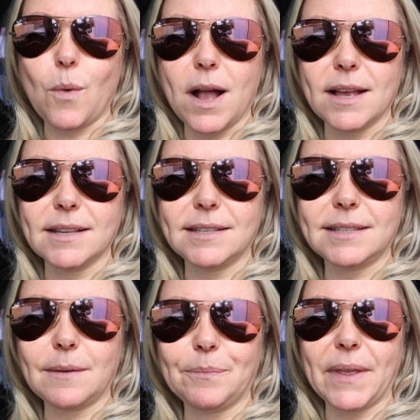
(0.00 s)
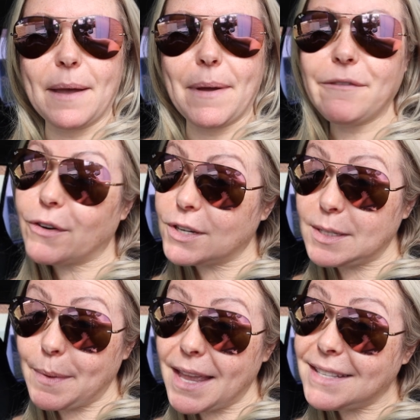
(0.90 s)
was get my
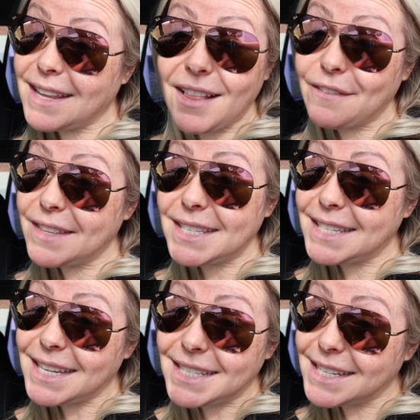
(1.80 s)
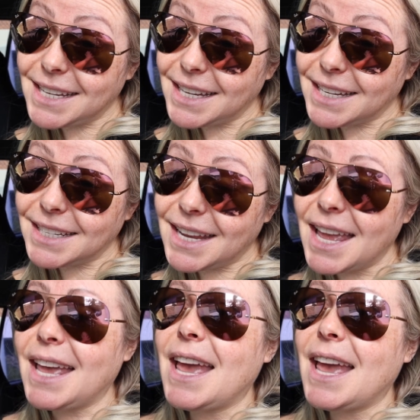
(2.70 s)
first PSL of the season,